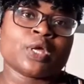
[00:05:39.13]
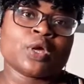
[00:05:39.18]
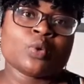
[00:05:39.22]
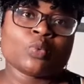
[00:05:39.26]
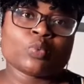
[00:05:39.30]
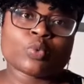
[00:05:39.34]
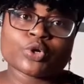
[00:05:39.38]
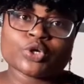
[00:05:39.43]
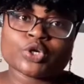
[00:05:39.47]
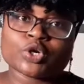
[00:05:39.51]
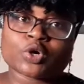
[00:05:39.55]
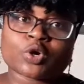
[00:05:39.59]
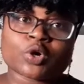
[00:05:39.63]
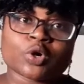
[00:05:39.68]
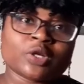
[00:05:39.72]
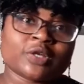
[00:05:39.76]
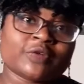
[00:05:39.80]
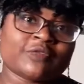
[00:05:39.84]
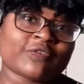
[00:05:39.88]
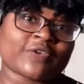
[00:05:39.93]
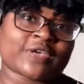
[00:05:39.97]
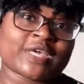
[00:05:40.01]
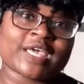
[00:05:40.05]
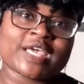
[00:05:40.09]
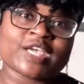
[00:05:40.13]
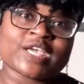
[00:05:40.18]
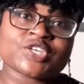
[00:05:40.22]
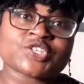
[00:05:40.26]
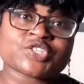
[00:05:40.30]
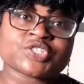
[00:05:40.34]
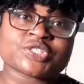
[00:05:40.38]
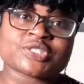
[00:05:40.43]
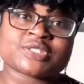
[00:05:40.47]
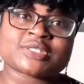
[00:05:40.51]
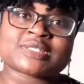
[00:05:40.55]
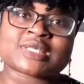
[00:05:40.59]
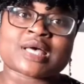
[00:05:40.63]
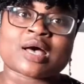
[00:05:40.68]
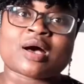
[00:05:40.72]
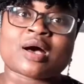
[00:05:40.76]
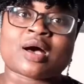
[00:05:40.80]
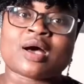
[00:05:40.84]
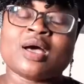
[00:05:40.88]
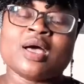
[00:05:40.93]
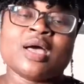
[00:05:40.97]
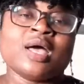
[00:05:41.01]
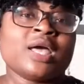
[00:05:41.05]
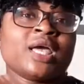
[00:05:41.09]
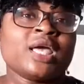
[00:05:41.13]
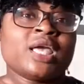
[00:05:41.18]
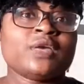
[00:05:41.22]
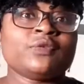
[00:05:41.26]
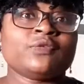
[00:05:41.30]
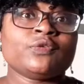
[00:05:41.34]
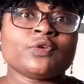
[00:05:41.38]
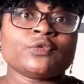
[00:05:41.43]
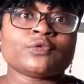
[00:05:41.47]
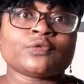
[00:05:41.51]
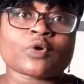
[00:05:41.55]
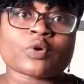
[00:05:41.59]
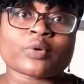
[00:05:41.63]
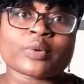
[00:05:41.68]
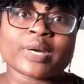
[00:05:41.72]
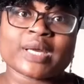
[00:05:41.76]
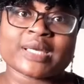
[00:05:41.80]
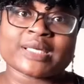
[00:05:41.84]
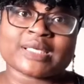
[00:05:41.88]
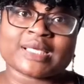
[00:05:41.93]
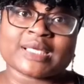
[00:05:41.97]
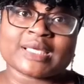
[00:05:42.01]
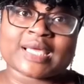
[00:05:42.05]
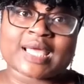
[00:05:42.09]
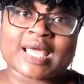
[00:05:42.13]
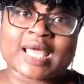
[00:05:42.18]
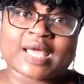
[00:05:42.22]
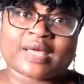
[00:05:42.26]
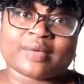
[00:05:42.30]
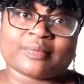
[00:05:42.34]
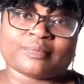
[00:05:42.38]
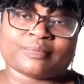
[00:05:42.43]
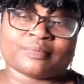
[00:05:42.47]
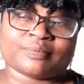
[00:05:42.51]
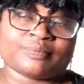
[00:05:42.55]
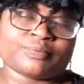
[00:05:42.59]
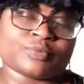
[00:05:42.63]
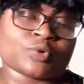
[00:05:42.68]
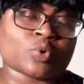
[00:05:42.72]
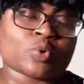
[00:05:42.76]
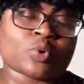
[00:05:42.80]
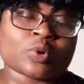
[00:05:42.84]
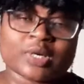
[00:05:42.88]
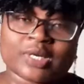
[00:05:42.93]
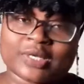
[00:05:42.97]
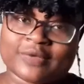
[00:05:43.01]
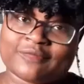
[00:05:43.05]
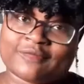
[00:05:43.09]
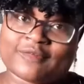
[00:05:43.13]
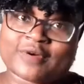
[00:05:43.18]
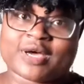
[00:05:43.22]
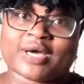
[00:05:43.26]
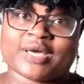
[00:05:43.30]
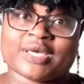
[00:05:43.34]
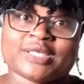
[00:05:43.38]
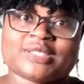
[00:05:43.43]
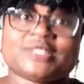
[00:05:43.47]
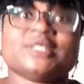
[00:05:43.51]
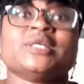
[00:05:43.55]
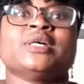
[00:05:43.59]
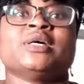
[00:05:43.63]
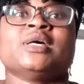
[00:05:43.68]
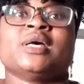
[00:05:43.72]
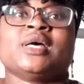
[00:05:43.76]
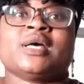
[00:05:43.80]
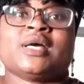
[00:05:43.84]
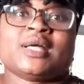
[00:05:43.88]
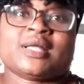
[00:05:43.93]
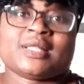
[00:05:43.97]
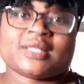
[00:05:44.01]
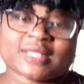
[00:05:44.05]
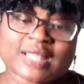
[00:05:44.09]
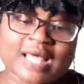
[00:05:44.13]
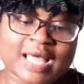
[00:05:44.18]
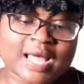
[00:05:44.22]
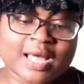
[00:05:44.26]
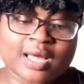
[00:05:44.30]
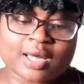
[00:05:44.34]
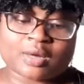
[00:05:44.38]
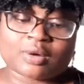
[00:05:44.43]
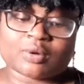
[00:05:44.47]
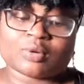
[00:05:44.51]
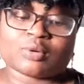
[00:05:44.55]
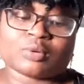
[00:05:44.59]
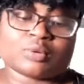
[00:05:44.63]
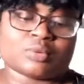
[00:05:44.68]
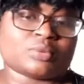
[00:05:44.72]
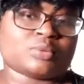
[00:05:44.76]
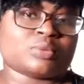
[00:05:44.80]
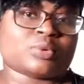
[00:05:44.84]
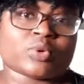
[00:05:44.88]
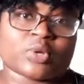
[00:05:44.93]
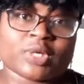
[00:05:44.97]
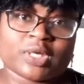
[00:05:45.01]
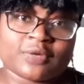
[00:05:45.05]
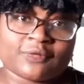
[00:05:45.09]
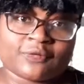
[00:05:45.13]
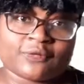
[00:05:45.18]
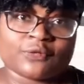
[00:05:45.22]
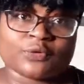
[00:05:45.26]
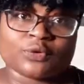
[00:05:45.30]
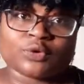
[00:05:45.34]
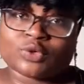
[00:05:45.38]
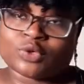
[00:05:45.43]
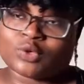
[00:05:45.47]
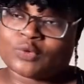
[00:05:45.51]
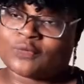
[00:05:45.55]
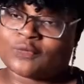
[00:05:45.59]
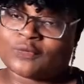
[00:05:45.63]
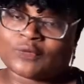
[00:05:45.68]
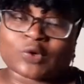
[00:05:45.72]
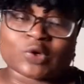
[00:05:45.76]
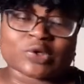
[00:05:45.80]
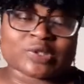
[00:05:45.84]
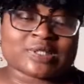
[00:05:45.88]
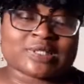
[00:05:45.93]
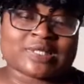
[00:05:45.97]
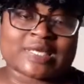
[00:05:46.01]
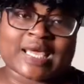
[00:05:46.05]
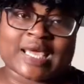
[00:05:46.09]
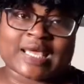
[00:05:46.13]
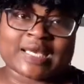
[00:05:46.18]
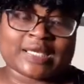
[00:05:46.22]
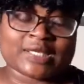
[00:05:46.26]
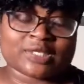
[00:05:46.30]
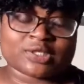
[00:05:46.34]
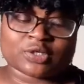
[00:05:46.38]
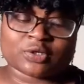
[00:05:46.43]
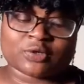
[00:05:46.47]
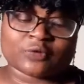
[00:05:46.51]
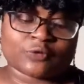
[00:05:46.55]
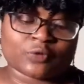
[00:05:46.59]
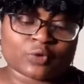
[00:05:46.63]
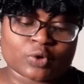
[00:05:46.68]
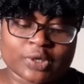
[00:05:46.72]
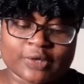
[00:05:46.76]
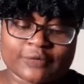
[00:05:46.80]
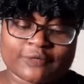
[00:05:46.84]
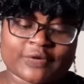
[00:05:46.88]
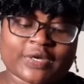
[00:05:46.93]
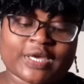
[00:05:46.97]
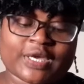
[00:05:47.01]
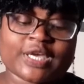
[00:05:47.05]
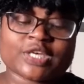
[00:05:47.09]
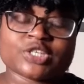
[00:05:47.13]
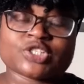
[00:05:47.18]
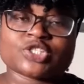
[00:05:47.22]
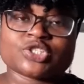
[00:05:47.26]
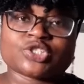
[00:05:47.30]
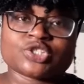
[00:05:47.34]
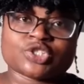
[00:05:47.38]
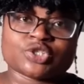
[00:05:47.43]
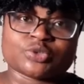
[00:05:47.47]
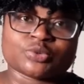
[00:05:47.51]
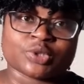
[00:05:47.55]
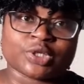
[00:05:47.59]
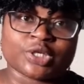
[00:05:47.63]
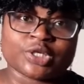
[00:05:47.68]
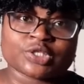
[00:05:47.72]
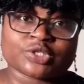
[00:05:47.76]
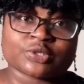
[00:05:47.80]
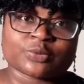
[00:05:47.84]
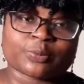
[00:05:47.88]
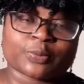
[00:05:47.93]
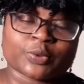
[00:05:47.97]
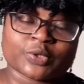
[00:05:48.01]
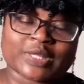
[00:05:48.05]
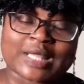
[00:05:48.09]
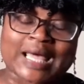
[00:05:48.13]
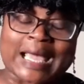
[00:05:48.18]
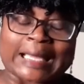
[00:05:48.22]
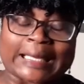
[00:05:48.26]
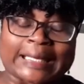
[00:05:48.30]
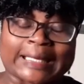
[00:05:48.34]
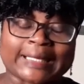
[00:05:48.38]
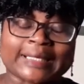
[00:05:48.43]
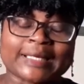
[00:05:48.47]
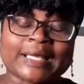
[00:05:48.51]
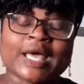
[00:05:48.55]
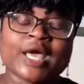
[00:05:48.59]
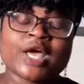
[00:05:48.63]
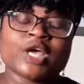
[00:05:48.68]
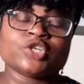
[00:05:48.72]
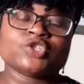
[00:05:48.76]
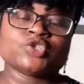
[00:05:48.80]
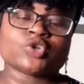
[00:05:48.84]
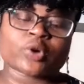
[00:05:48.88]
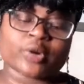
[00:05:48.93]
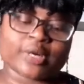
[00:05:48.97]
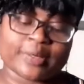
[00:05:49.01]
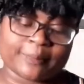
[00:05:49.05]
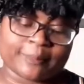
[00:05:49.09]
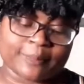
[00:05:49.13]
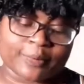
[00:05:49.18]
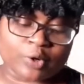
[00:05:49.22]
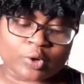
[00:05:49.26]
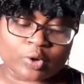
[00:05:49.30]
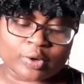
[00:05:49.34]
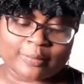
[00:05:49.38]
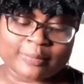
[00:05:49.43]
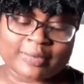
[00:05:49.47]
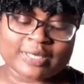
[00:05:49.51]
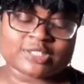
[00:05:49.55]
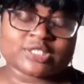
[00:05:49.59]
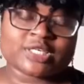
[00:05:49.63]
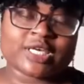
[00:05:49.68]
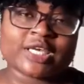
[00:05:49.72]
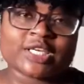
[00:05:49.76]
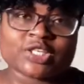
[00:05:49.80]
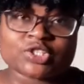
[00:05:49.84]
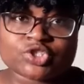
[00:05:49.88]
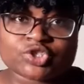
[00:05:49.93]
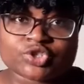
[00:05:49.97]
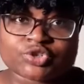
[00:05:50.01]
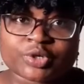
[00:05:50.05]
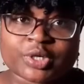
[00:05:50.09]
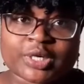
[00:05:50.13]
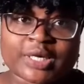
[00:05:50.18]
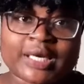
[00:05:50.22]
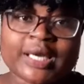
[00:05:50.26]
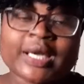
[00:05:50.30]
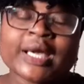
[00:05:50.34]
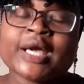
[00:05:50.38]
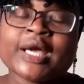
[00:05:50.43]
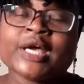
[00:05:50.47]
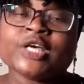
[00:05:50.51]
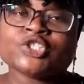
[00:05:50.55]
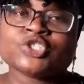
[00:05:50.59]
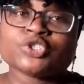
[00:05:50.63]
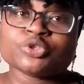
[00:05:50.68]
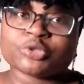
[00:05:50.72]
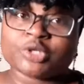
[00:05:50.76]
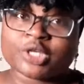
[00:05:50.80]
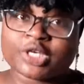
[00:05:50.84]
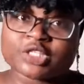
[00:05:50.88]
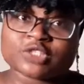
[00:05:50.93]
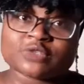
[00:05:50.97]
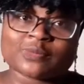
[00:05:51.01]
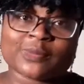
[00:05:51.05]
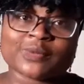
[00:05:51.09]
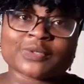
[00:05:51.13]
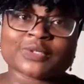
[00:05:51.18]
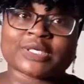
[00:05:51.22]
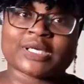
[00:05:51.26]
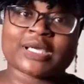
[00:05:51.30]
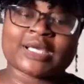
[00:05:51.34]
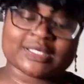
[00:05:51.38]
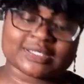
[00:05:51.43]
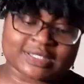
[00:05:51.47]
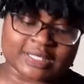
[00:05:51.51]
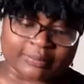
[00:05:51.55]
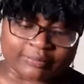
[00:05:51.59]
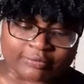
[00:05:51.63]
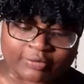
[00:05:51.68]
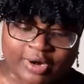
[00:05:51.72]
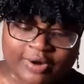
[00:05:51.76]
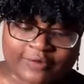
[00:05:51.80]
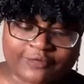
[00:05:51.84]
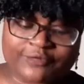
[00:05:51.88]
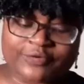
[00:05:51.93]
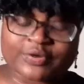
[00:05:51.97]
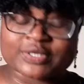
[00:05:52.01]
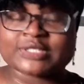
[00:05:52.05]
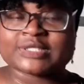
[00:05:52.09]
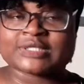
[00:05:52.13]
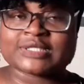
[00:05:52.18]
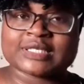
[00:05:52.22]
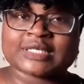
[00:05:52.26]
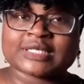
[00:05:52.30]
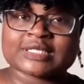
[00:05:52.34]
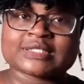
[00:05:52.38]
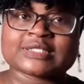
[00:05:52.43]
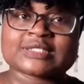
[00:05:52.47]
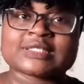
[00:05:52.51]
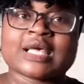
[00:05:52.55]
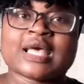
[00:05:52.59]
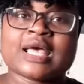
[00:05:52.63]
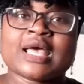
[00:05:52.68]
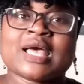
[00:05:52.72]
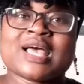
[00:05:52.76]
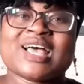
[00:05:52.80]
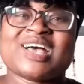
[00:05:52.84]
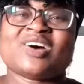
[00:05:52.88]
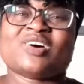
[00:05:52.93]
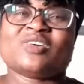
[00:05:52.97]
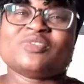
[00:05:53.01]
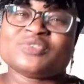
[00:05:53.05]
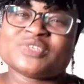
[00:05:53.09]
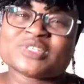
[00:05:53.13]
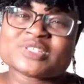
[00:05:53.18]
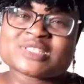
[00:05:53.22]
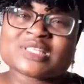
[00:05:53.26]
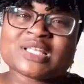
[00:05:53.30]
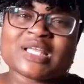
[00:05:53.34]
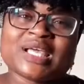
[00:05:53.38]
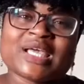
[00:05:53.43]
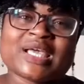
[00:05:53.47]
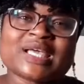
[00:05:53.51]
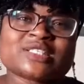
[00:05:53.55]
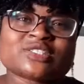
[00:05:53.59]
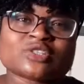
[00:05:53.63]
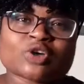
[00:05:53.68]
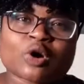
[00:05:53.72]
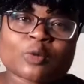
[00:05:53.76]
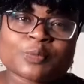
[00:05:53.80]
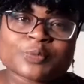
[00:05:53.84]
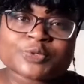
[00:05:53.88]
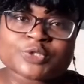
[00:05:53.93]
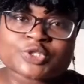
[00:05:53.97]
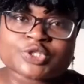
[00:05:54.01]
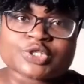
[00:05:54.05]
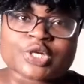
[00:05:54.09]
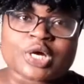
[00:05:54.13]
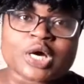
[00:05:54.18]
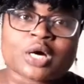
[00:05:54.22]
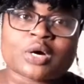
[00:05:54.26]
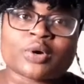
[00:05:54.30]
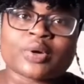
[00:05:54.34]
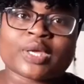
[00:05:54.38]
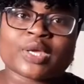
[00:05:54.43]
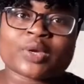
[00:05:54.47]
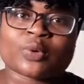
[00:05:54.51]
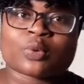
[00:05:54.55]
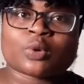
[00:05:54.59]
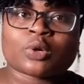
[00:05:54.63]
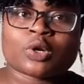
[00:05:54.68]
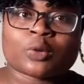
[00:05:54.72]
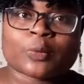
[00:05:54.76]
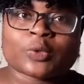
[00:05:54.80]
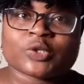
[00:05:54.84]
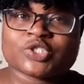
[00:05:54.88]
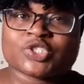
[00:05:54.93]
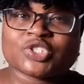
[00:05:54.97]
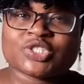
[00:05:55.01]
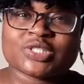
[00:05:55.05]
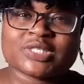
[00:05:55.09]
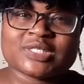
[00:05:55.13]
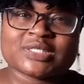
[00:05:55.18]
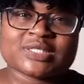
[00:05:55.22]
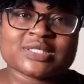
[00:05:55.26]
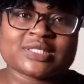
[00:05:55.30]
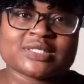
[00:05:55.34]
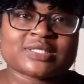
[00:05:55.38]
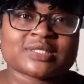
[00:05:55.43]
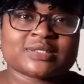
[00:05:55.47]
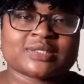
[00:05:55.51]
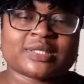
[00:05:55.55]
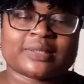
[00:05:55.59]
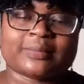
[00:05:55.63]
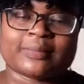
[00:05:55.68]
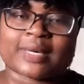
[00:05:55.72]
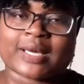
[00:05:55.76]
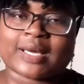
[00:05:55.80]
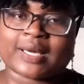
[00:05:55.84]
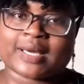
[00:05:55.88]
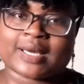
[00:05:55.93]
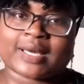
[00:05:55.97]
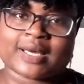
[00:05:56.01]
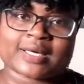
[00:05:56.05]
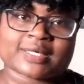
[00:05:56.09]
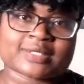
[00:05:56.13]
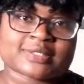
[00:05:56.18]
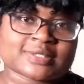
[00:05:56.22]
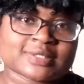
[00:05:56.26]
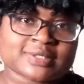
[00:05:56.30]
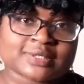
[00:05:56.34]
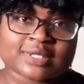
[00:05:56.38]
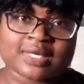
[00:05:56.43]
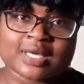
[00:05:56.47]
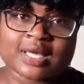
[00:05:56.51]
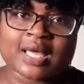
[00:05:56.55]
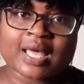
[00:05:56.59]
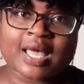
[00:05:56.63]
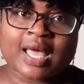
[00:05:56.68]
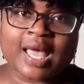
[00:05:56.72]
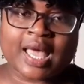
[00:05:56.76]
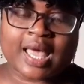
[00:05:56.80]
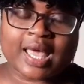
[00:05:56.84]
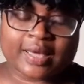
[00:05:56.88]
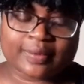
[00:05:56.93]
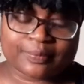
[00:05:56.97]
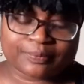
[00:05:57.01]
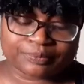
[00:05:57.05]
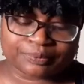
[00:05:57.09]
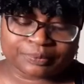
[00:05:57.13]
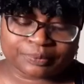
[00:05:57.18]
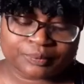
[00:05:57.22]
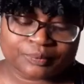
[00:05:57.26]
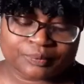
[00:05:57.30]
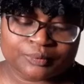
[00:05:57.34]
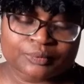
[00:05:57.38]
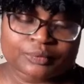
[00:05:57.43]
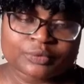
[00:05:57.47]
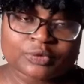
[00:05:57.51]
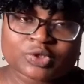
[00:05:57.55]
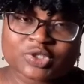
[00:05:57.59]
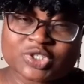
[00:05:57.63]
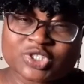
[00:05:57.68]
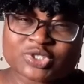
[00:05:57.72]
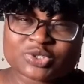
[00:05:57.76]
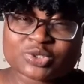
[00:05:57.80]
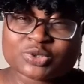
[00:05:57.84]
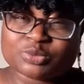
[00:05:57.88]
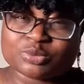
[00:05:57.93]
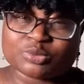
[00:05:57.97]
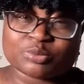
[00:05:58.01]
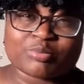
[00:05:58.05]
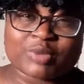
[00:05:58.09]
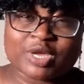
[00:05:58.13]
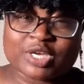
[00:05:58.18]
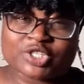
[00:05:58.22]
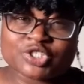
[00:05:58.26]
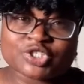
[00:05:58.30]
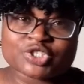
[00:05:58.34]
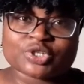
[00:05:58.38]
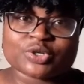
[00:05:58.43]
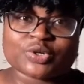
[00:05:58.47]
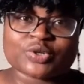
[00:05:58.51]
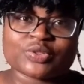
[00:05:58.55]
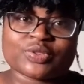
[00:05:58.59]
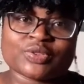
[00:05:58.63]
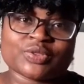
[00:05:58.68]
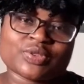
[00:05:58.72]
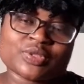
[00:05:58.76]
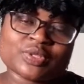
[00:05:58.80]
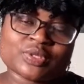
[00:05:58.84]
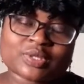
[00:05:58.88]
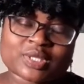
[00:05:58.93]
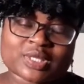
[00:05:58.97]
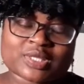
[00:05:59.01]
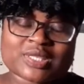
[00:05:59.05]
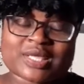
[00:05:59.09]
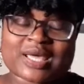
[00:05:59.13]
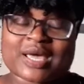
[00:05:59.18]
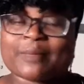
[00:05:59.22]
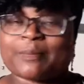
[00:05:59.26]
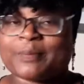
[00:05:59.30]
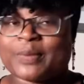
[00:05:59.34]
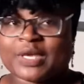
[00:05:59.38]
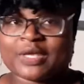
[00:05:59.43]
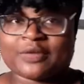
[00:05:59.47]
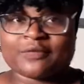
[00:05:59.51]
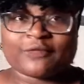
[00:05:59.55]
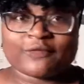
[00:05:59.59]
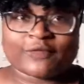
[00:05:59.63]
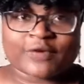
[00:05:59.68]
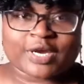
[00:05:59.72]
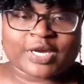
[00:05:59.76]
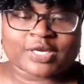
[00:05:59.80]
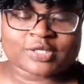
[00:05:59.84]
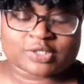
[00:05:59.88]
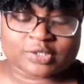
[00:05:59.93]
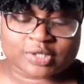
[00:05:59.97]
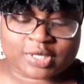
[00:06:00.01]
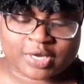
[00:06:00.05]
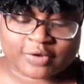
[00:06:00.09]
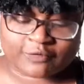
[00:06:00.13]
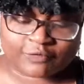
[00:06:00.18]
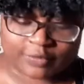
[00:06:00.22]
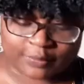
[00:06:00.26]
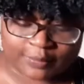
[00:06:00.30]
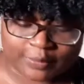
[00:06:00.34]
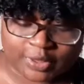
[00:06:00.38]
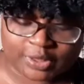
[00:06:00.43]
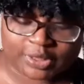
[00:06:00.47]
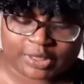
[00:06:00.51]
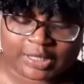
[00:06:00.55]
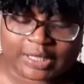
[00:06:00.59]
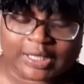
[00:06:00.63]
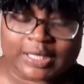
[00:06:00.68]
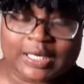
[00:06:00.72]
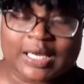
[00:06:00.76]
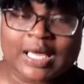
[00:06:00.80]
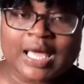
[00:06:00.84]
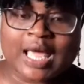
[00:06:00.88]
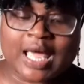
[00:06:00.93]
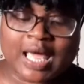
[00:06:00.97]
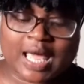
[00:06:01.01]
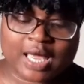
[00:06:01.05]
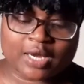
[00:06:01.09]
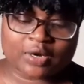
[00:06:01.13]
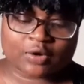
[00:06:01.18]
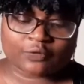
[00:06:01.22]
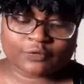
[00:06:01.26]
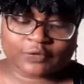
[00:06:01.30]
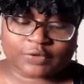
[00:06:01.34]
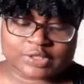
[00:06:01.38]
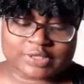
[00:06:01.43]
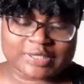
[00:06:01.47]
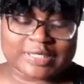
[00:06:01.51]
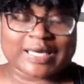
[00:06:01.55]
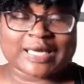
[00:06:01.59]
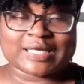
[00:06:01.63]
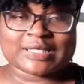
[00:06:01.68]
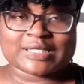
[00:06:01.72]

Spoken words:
what your qualifications are. If you've already qualified, that, or if you've gotten any sort of qualifications, you need to put that in. Your employment history, you need to put in some references. Obviously it's optional, equal opportunity, so they might ask just to make sure they are being fair to everybody, and obviously a